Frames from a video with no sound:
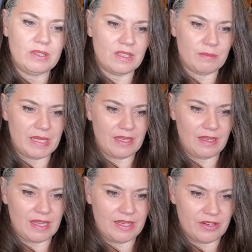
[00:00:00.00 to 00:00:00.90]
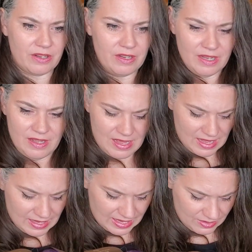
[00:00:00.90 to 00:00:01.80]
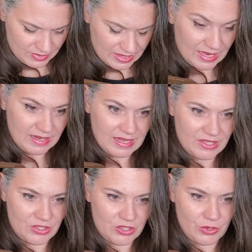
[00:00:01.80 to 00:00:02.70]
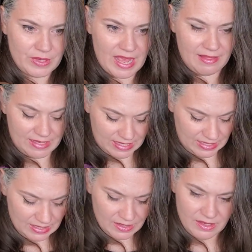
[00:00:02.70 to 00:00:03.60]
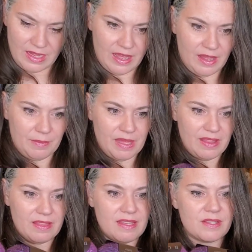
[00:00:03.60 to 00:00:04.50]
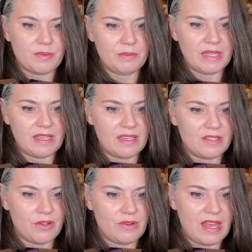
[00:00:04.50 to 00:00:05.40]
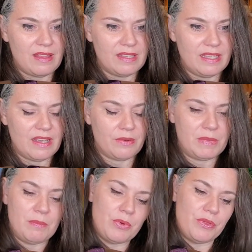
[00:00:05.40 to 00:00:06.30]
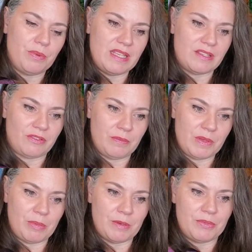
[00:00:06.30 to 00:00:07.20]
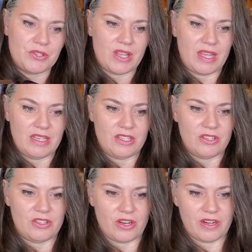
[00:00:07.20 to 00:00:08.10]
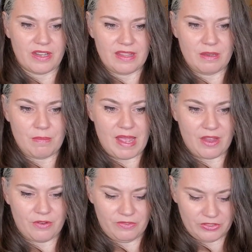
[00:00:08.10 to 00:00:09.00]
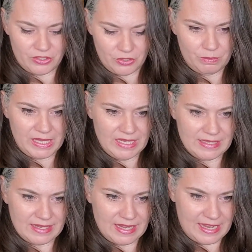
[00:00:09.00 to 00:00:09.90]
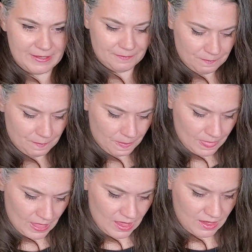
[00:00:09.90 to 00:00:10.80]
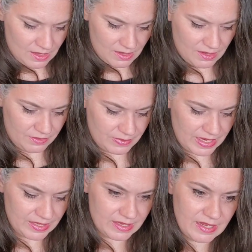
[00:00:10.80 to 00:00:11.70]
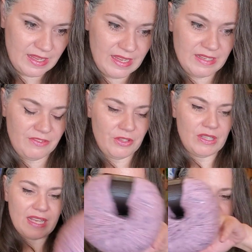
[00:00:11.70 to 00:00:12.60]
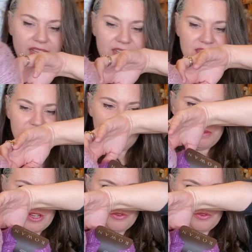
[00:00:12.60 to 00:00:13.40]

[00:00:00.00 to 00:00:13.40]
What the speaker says: a little bit lighter, again with that nice tonality. And this one we can get tonality coming both ways, from the purple side to dark and then back over to pinks again. All right, and if you'd like to continue a